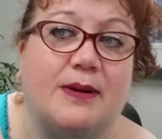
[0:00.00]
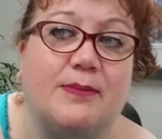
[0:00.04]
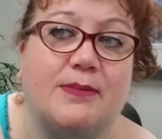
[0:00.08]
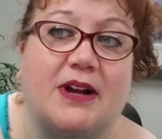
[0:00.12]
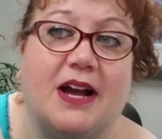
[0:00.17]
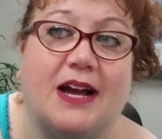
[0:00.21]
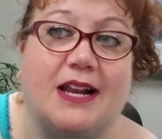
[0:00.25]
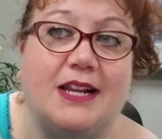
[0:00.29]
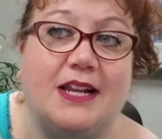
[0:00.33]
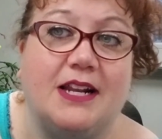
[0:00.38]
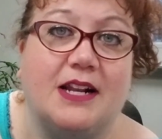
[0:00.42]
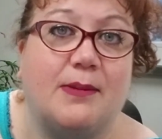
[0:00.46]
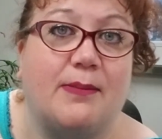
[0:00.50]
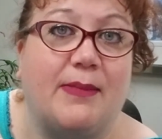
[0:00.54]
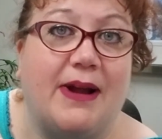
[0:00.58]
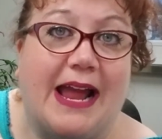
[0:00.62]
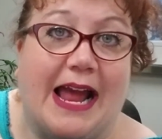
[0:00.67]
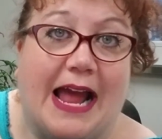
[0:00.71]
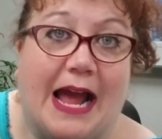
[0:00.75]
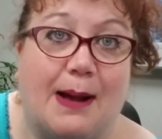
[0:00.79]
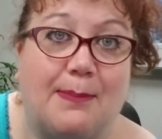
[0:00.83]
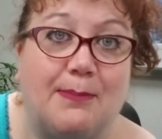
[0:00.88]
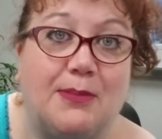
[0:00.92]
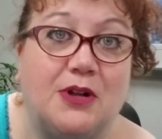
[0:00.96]
cutting up my
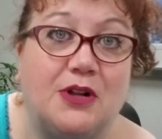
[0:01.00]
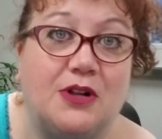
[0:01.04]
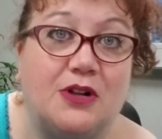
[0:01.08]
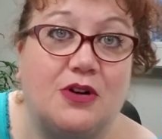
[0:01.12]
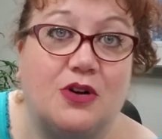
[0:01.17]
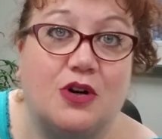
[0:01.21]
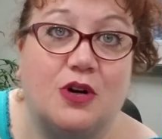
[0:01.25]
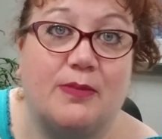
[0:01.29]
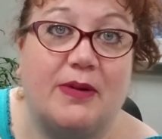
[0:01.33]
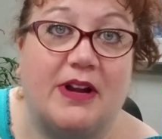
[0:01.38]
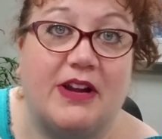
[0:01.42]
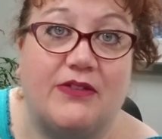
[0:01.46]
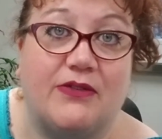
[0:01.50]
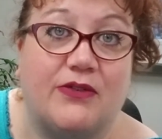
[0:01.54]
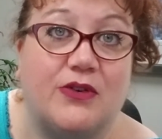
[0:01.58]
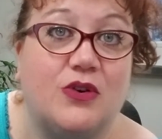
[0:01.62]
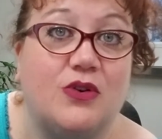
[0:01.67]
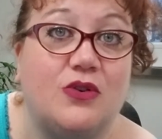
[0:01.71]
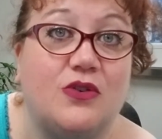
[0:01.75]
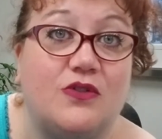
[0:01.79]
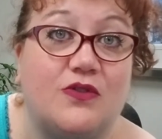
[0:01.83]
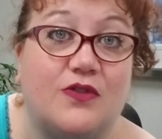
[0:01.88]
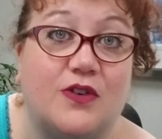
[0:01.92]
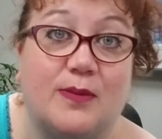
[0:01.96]
apple or my
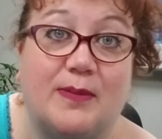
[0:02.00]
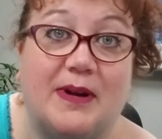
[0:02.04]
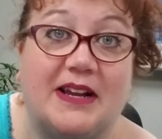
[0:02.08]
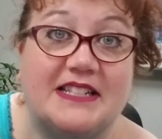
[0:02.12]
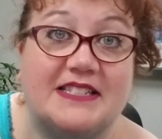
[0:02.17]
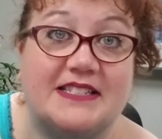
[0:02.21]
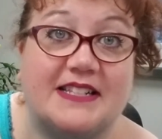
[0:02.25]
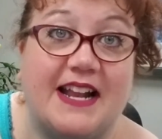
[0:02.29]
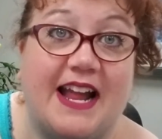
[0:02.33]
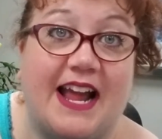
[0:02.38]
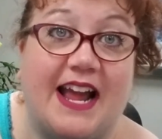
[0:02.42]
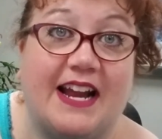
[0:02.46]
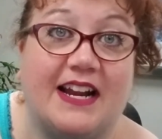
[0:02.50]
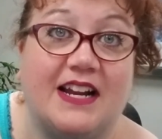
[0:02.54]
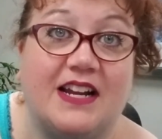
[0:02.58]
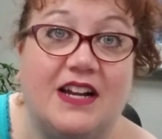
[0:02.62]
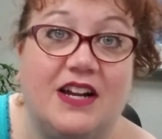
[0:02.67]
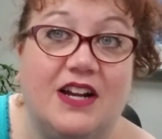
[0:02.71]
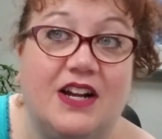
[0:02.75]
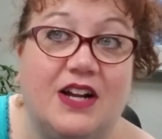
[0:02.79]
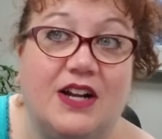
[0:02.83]
fruit for my snack